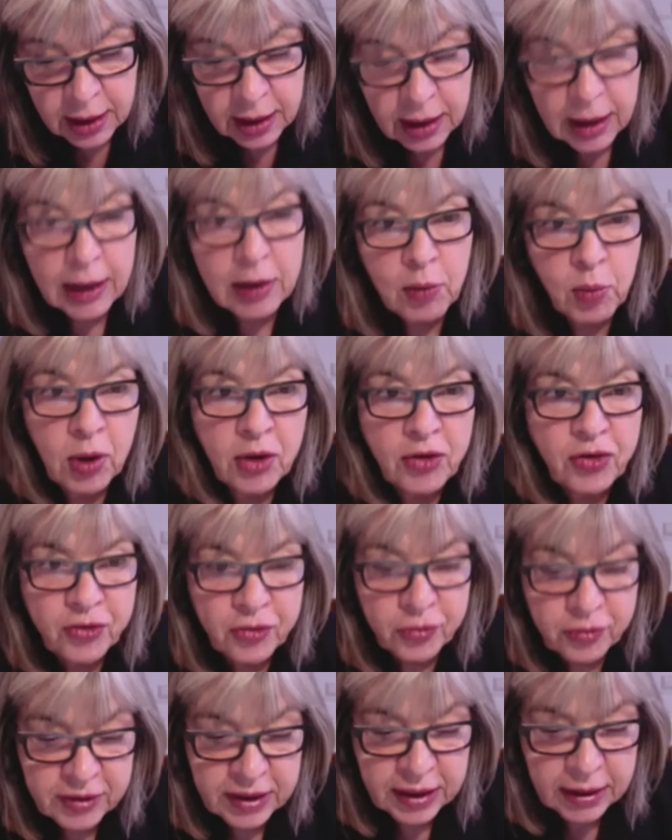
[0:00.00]
I want
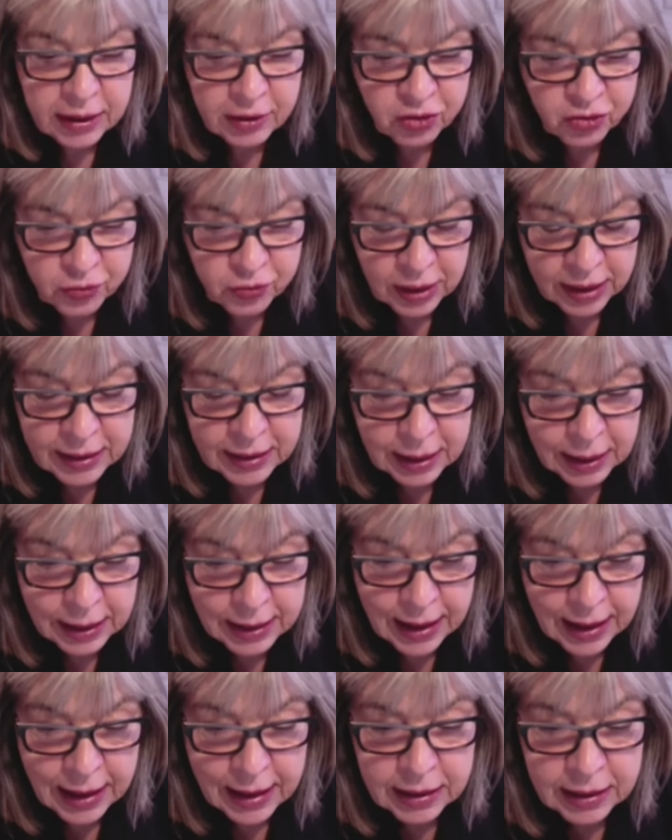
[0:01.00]
today to
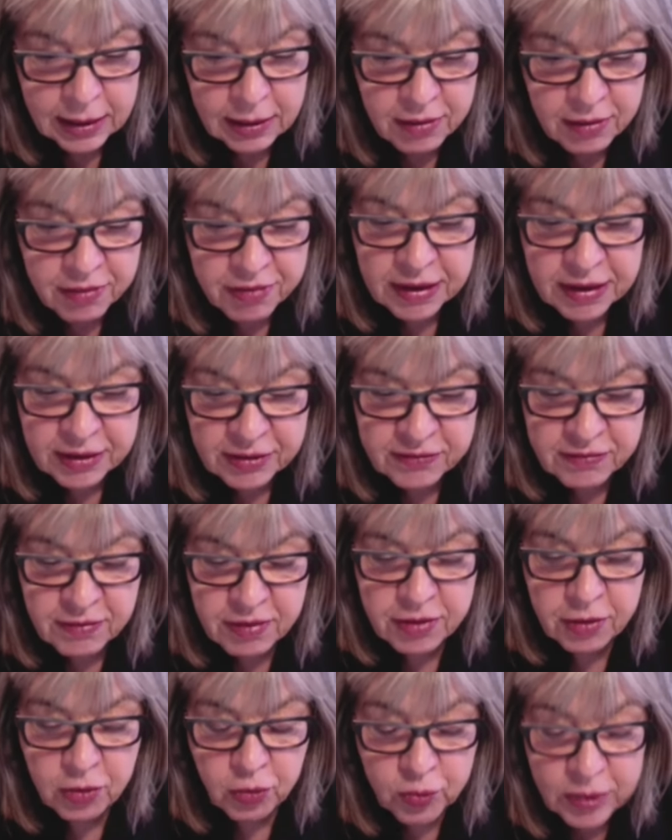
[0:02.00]
underline that
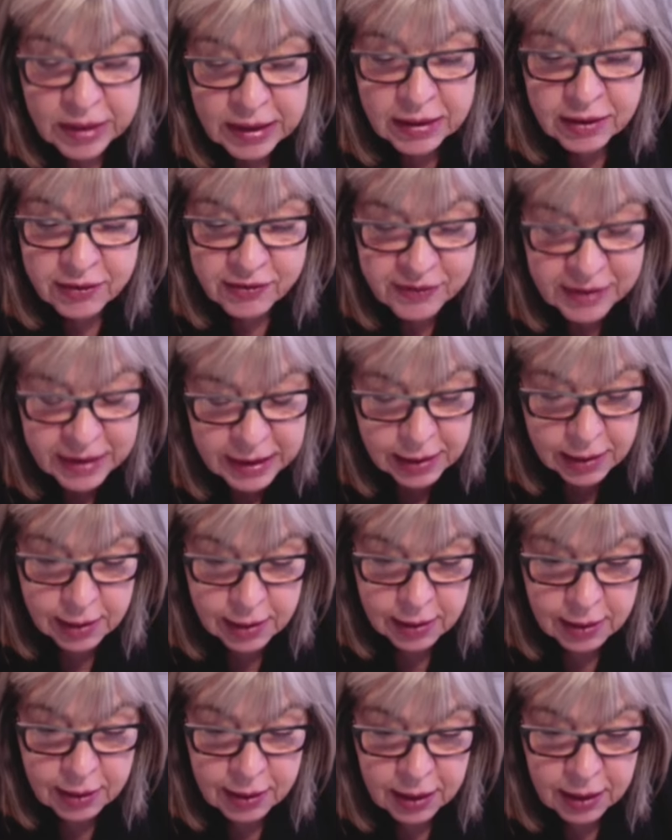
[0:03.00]
the Green Deal